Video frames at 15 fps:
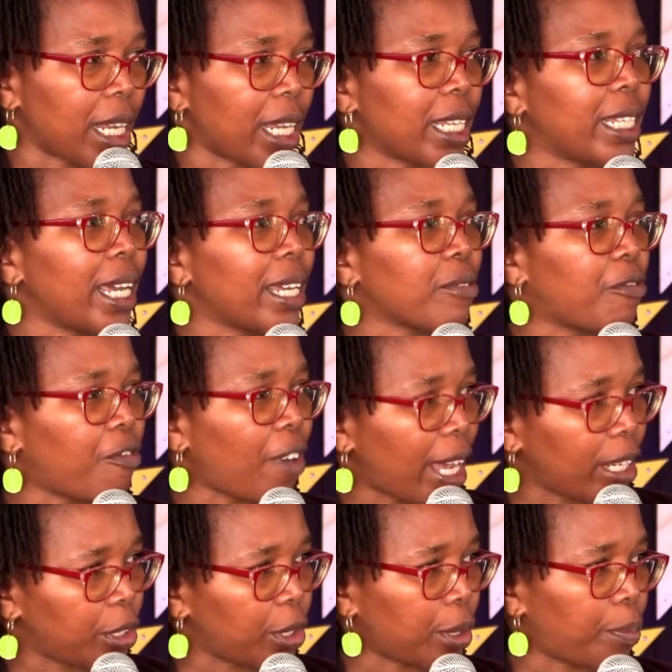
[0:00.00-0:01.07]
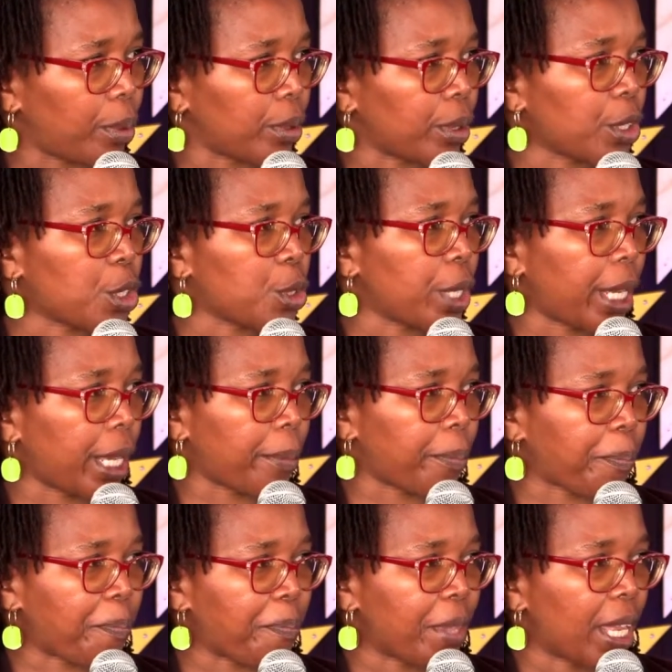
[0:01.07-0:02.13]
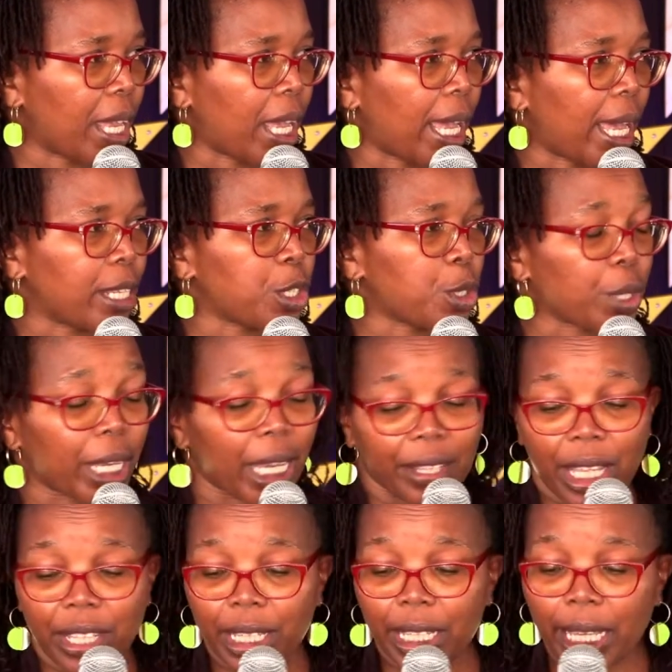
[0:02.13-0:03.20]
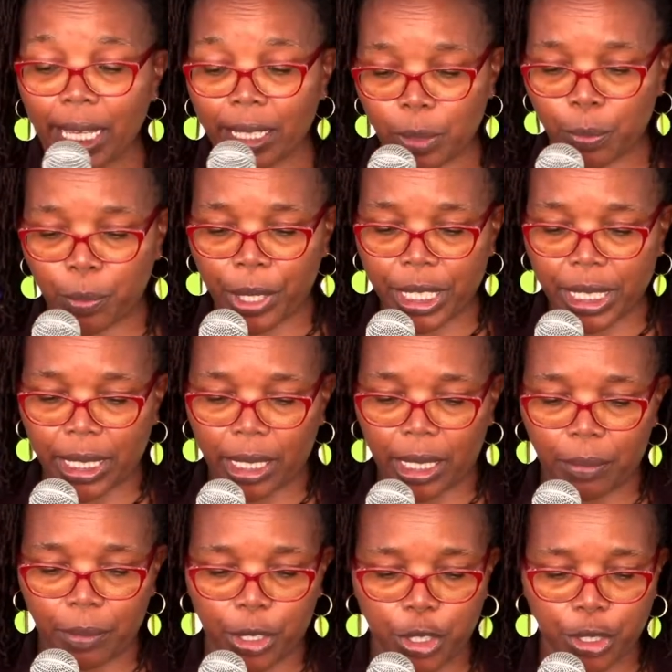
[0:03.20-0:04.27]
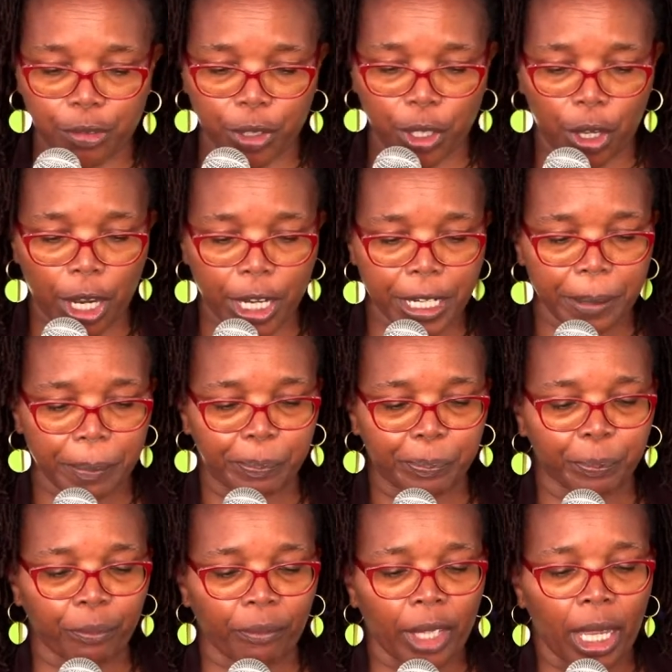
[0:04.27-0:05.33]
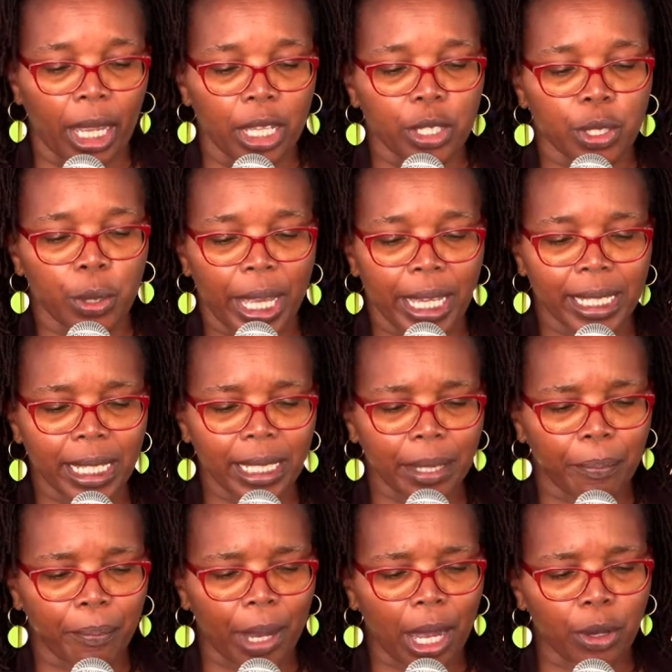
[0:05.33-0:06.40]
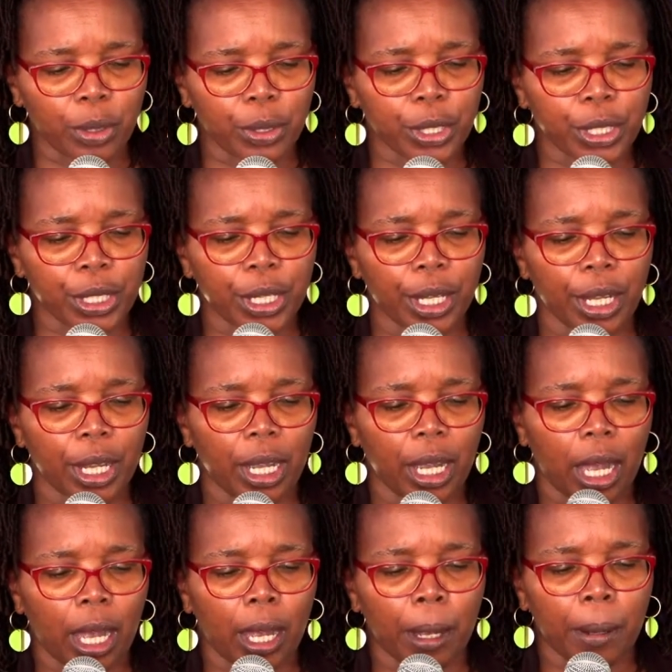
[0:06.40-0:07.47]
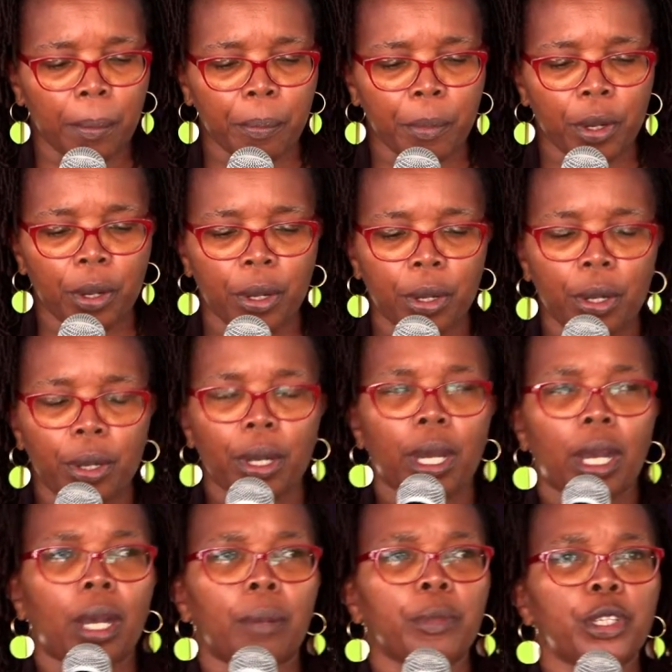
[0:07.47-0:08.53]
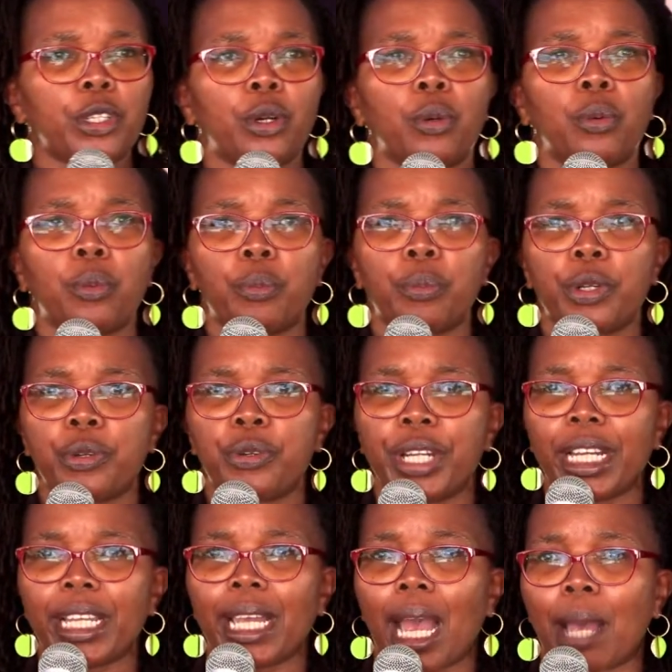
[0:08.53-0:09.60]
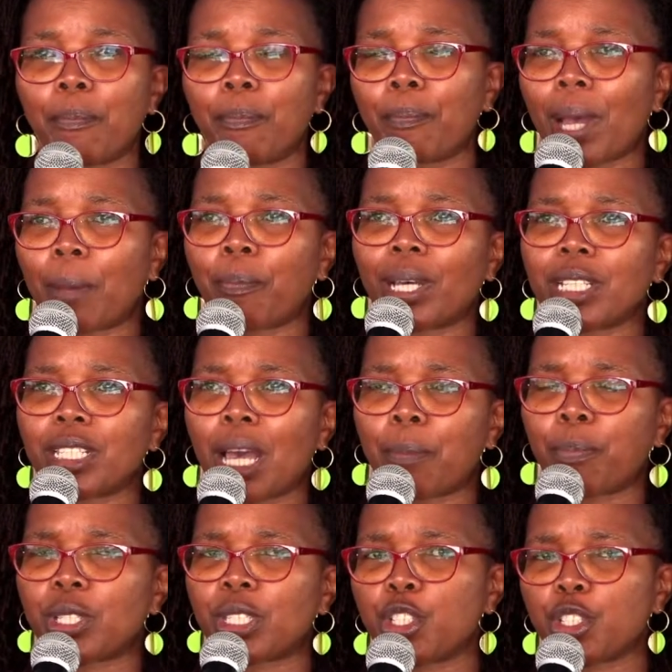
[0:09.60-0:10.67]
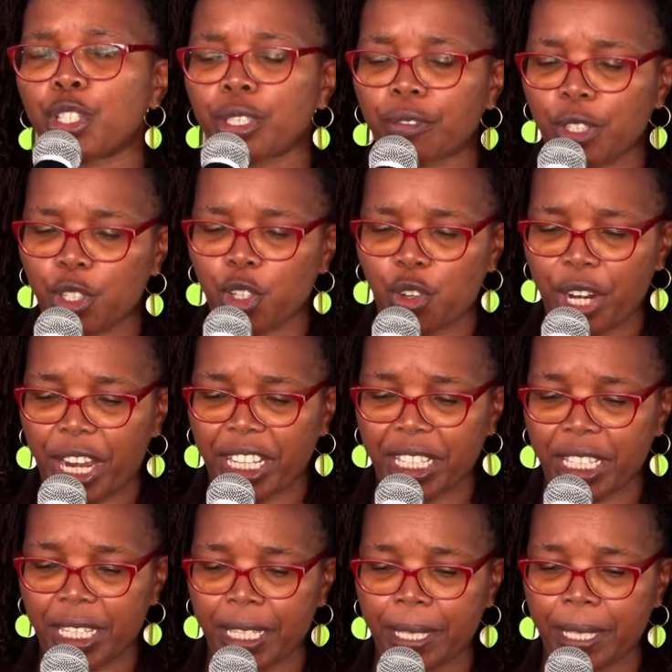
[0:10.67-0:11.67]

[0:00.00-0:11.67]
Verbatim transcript: yet valuable to him. And together they express the image of God. So as is about, um, um, you know, really a, a, pos a position of strength,